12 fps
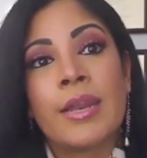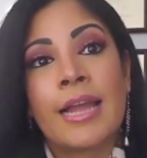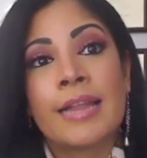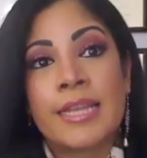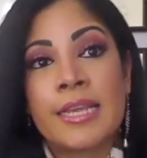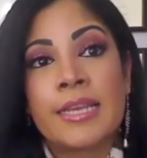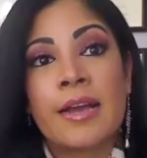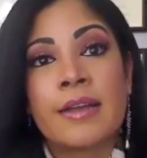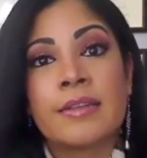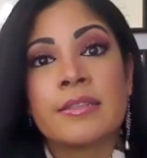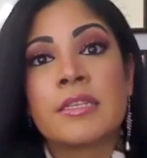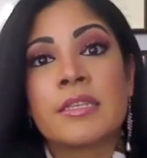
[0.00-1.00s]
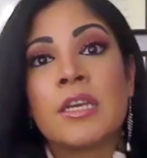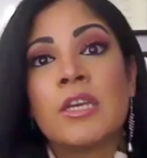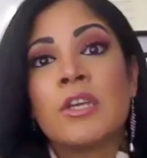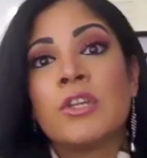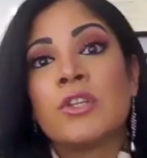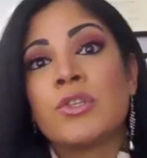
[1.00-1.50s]
Latinas
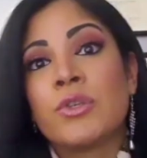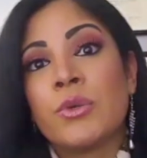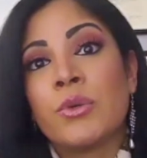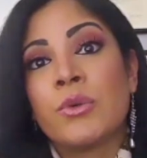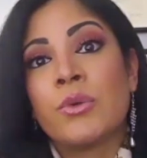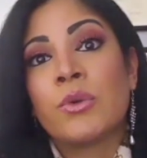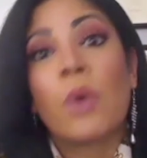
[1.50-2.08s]
to go